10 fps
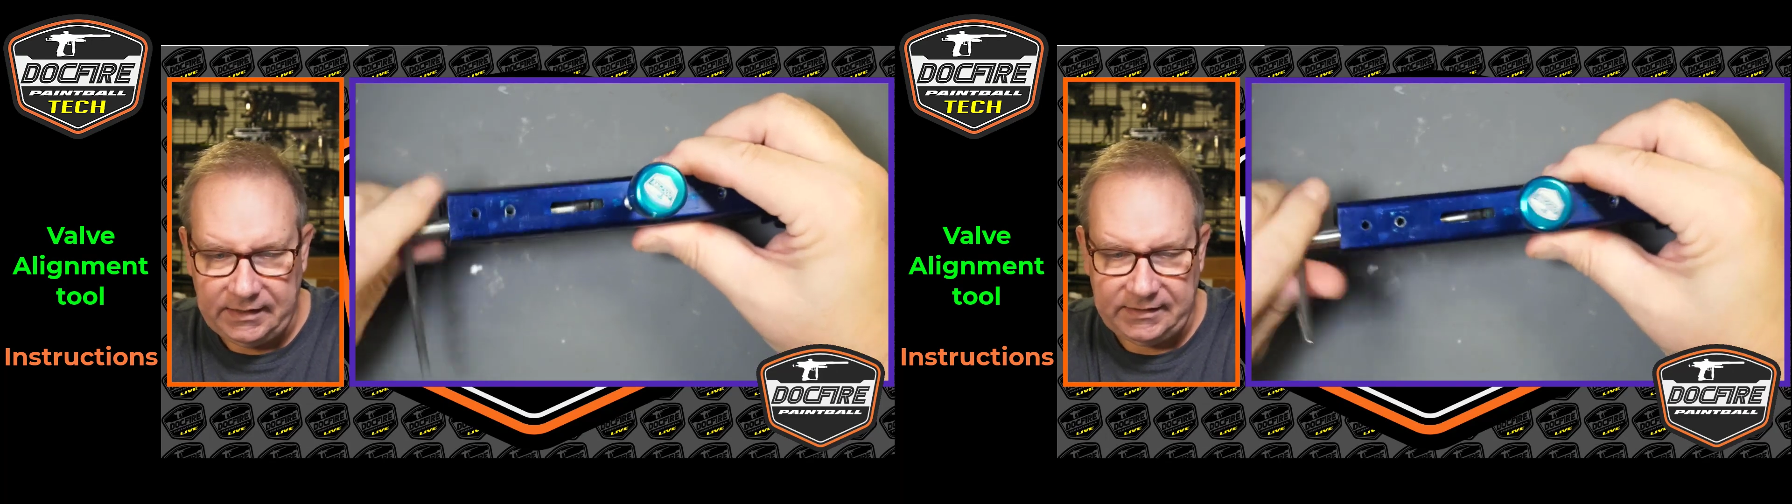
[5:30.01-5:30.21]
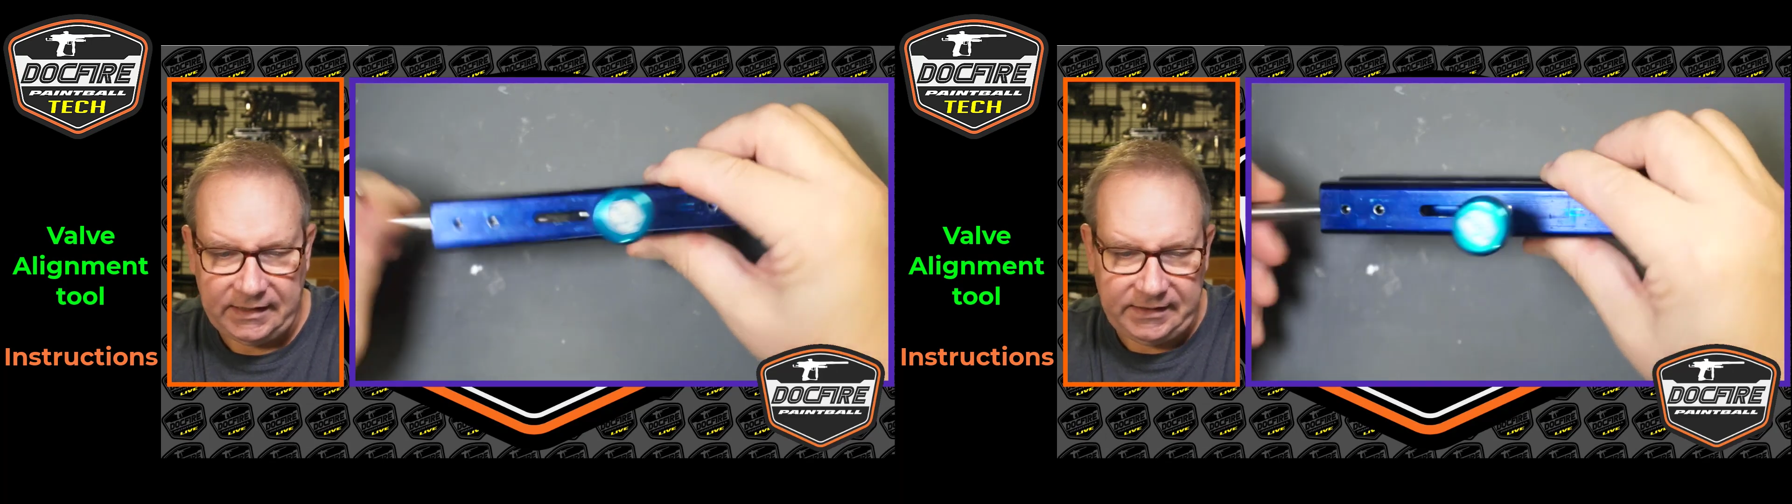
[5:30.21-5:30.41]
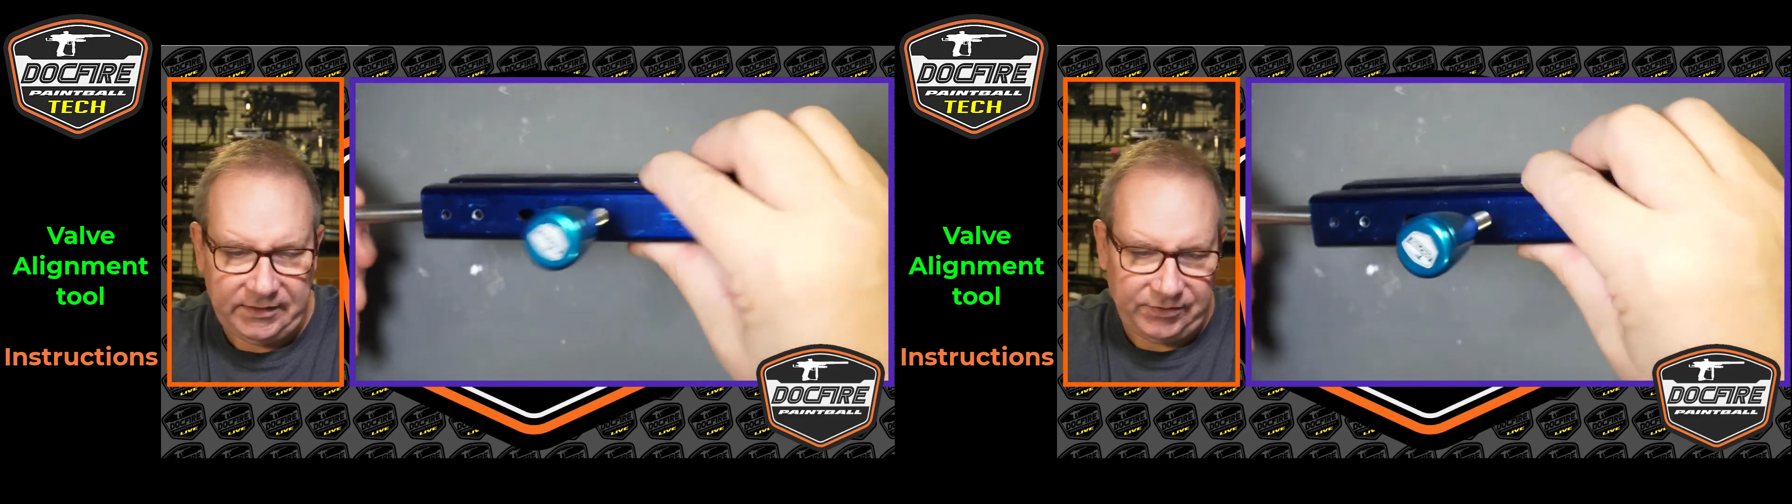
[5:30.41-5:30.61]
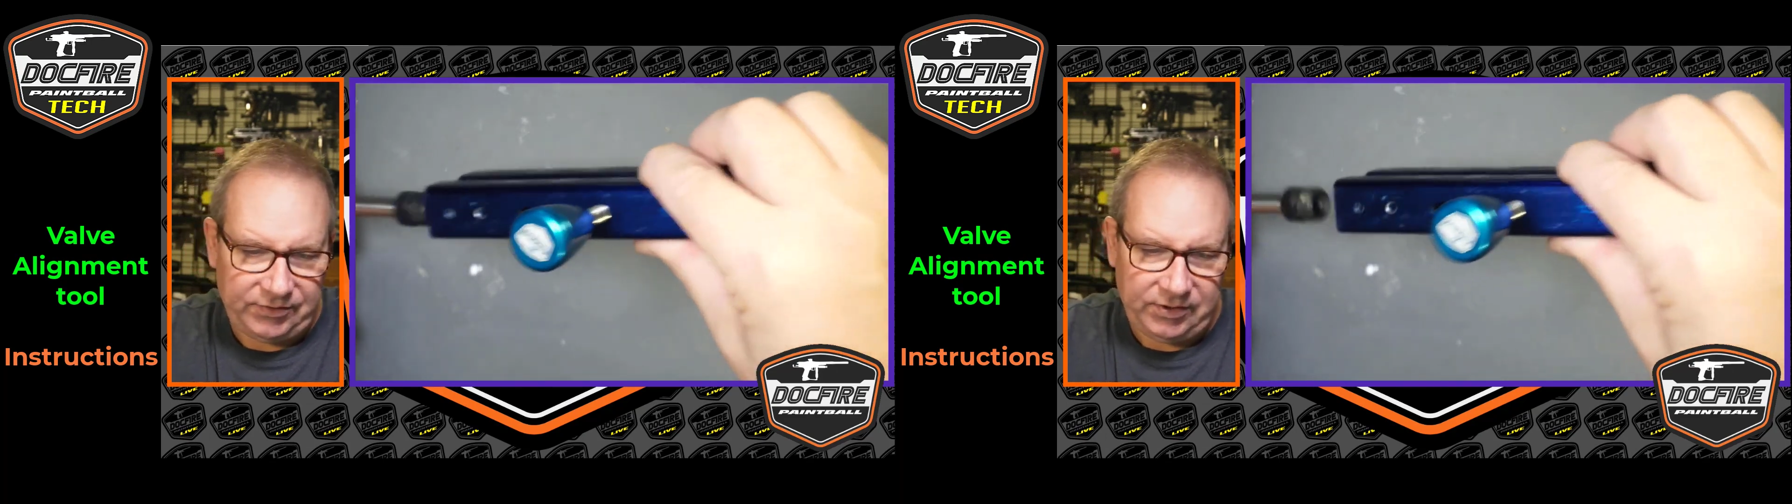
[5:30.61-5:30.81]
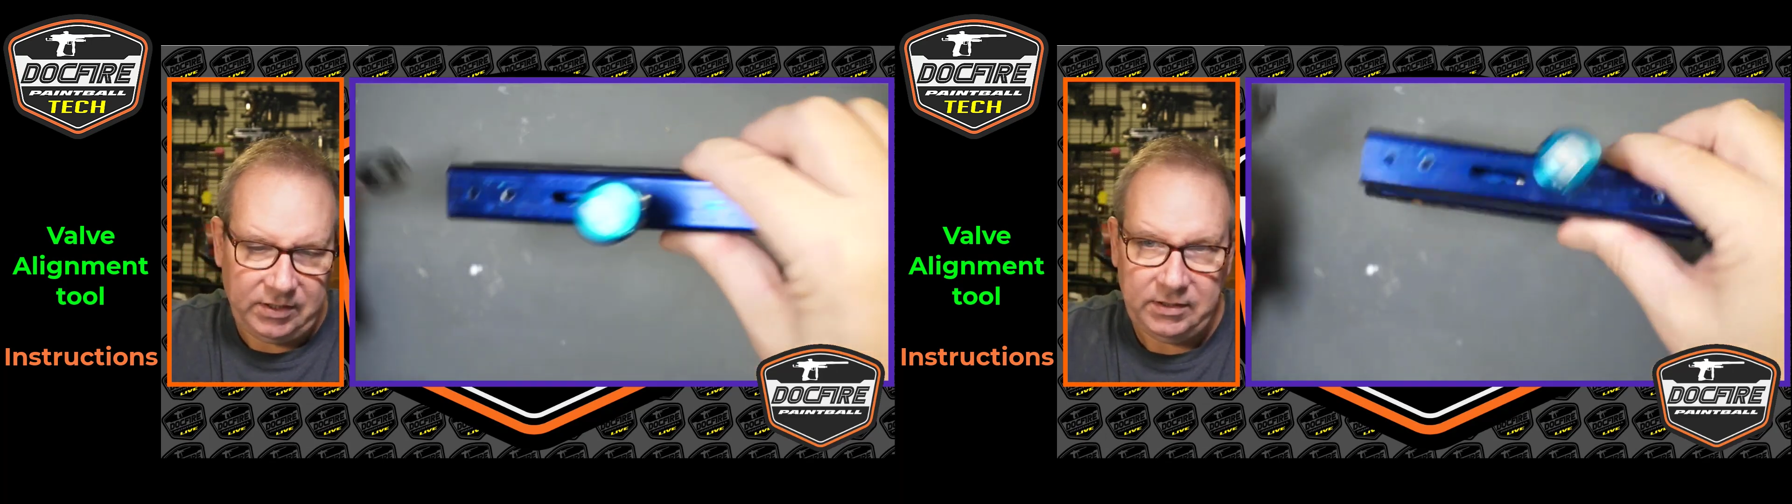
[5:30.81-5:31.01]
take
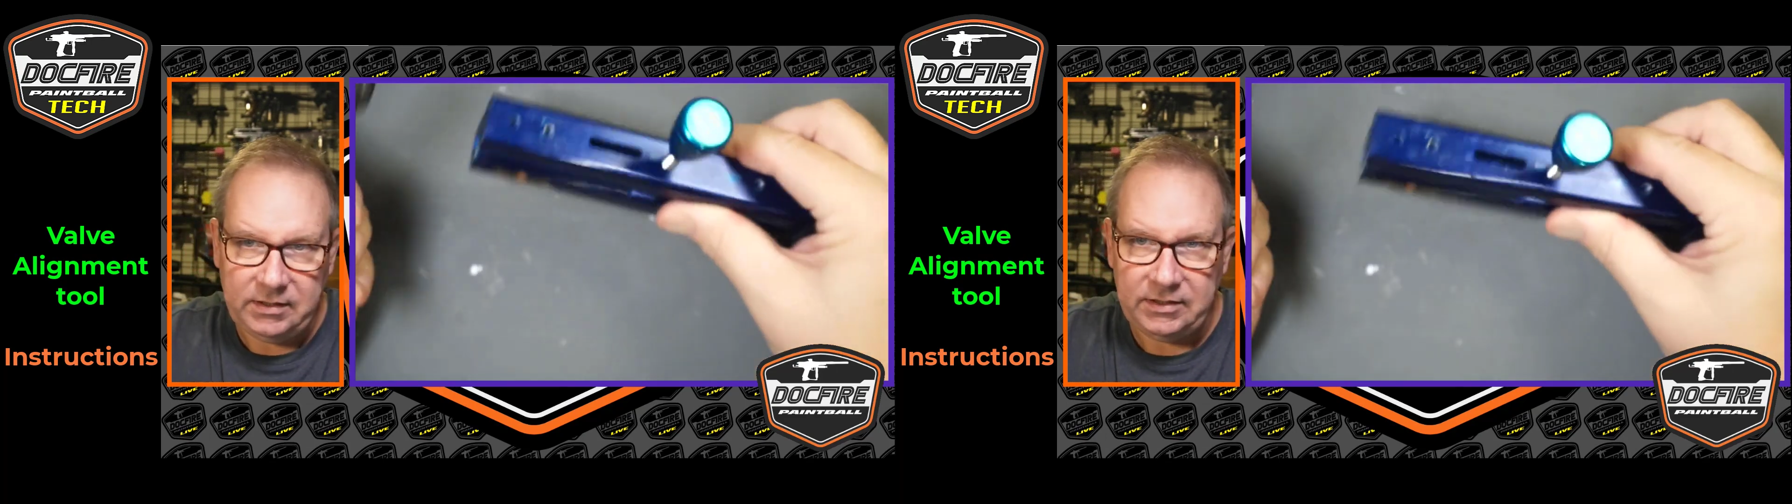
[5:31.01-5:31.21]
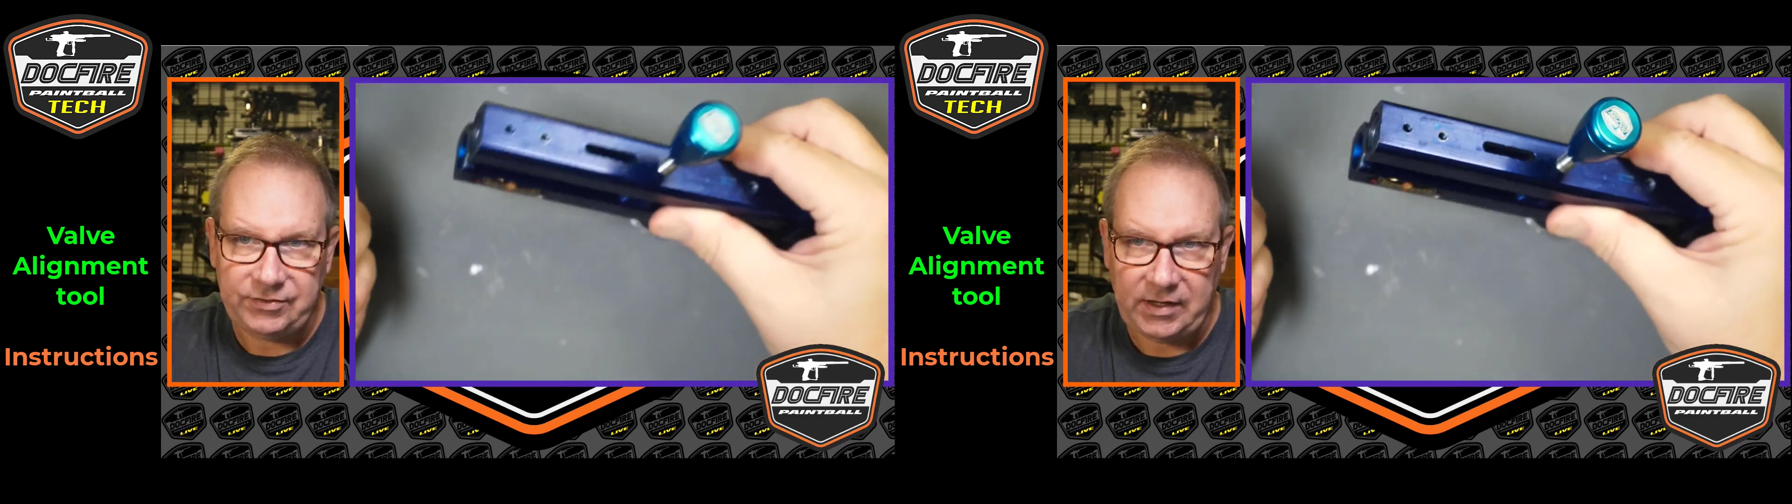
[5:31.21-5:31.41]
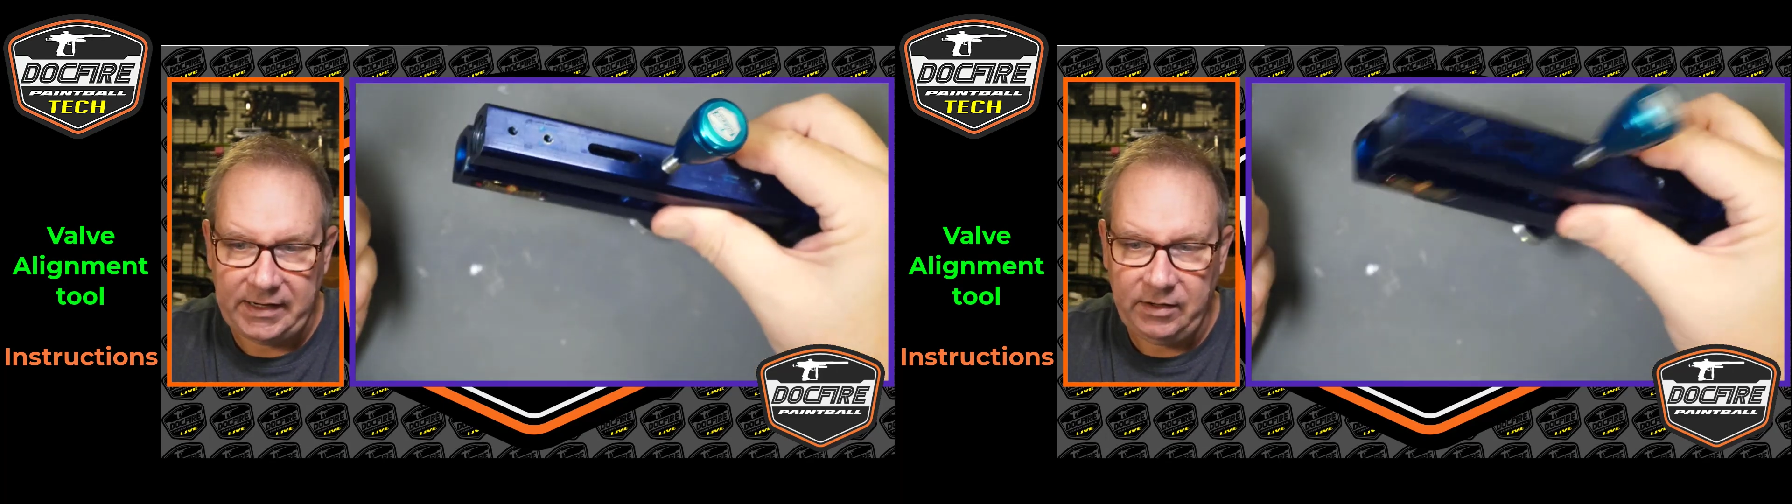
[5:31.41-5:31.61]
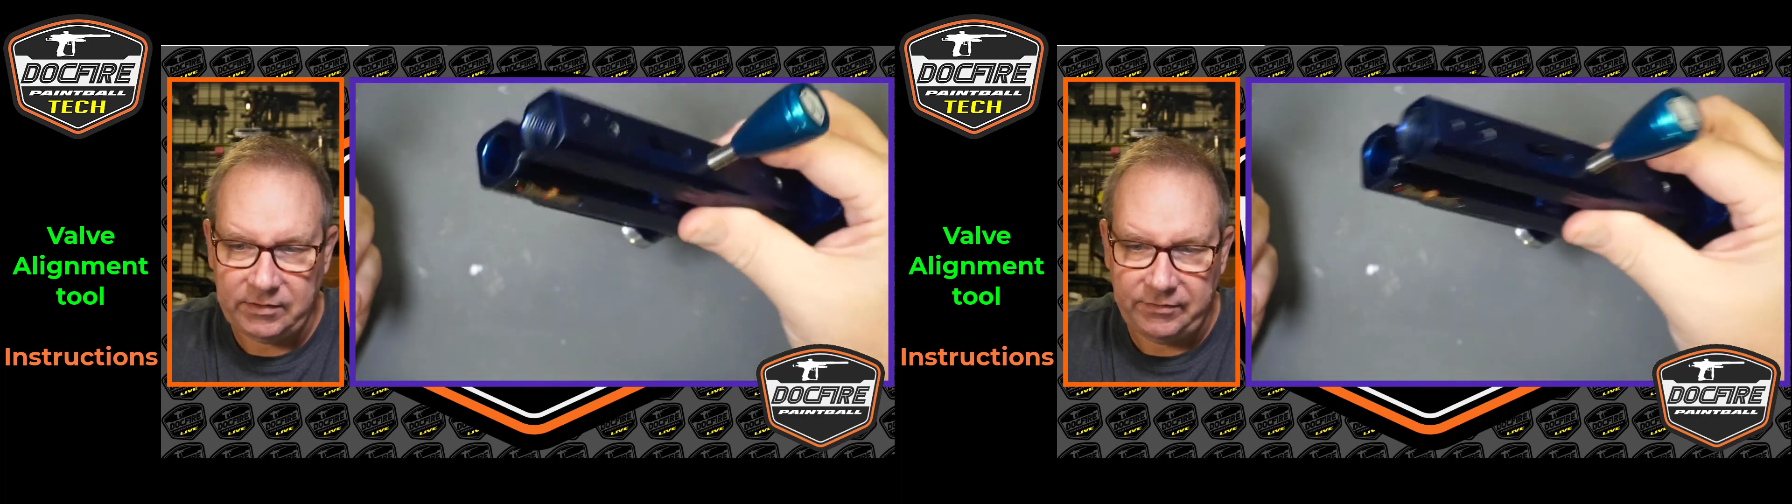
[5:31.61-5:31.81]
this guy out.